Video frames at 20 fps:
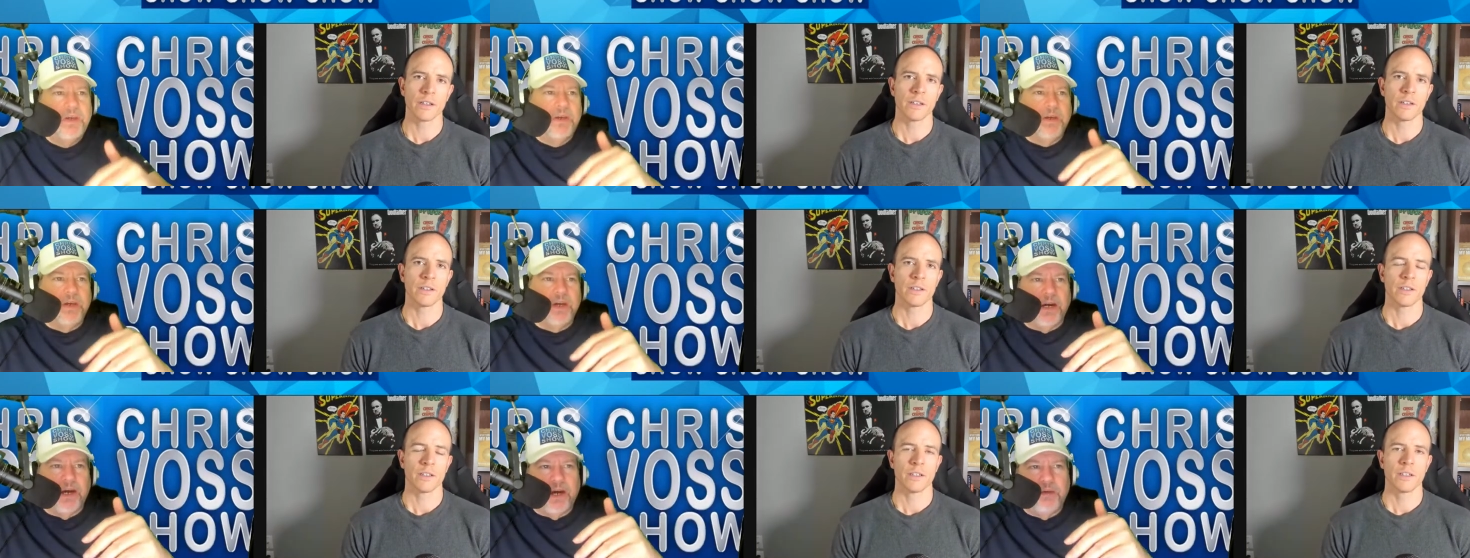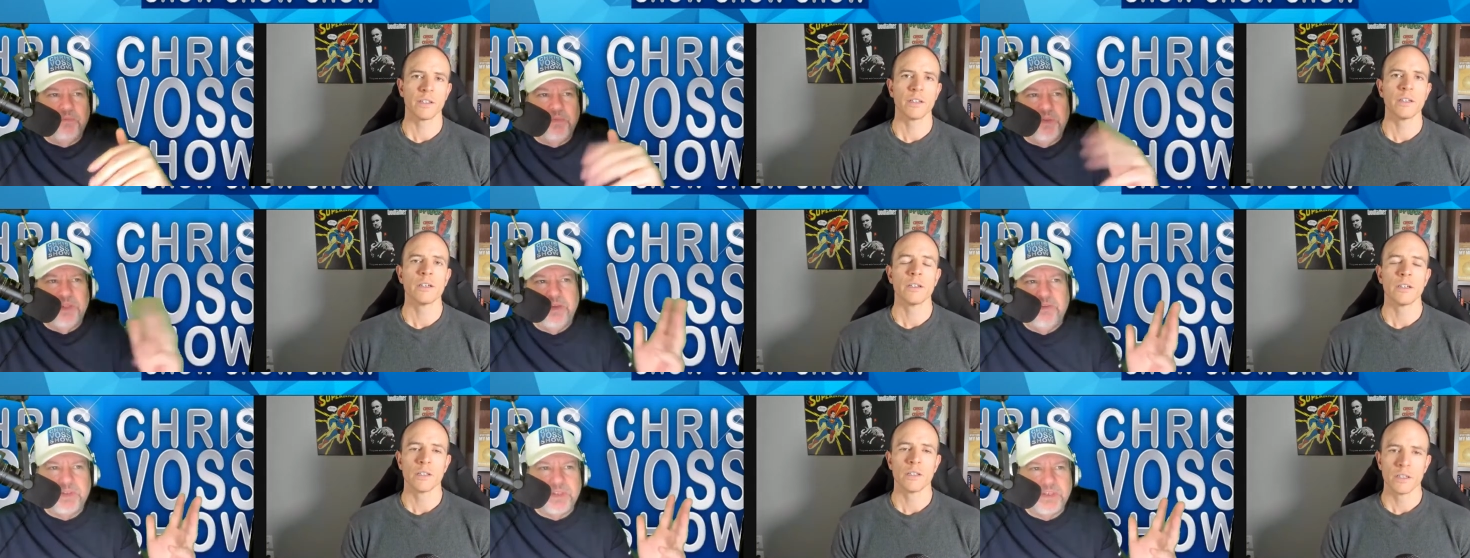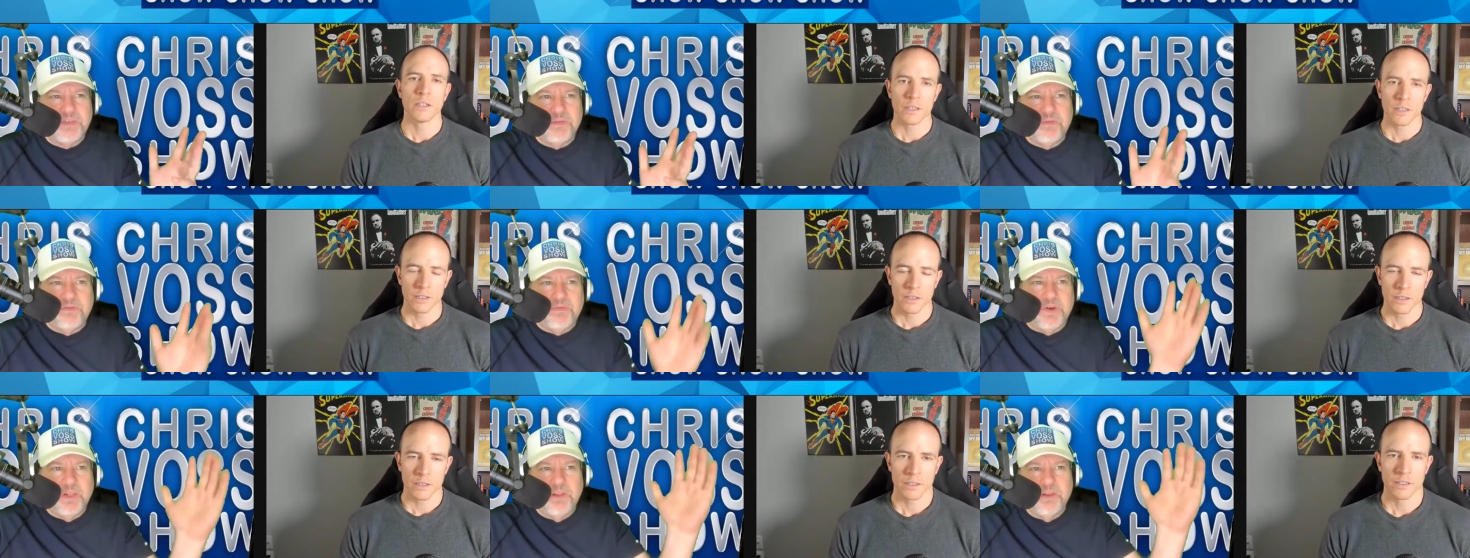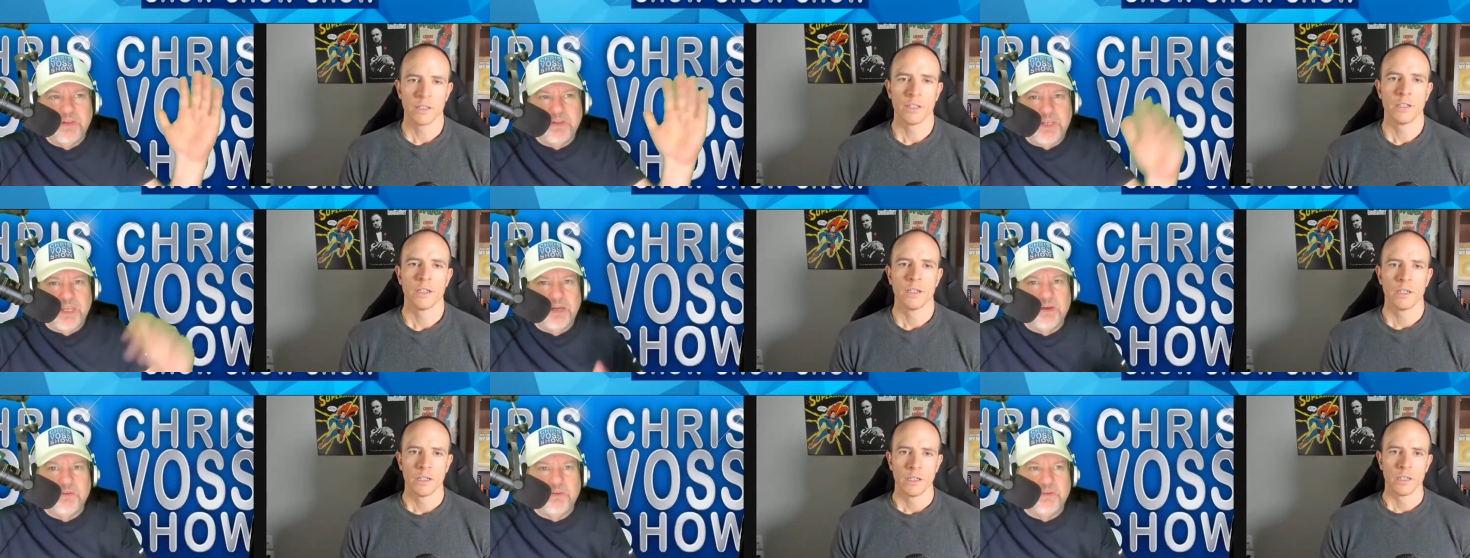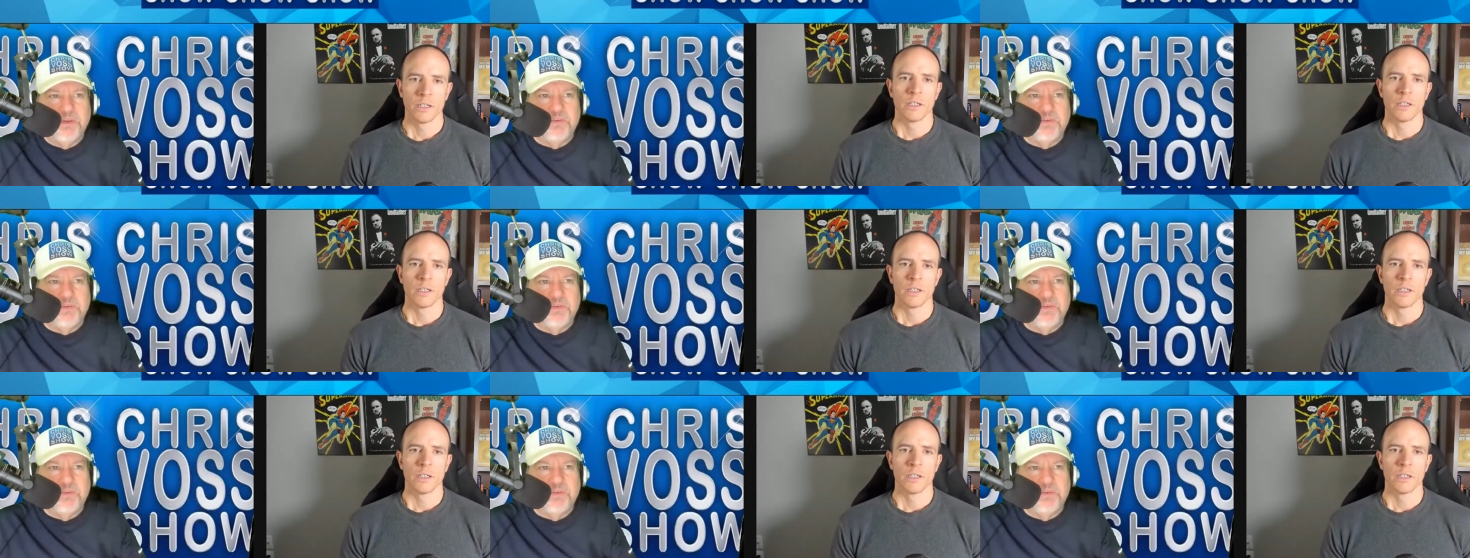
Speaker 1: I believe it's fallen down to